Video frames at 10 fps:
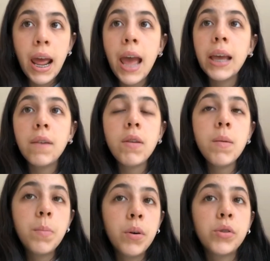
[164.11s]
and giving a
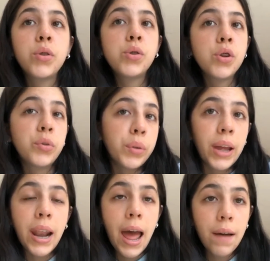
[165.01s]
voice to those who
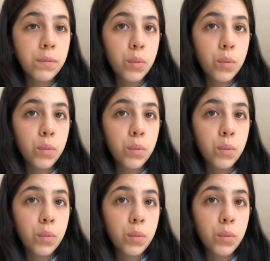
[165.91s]
can have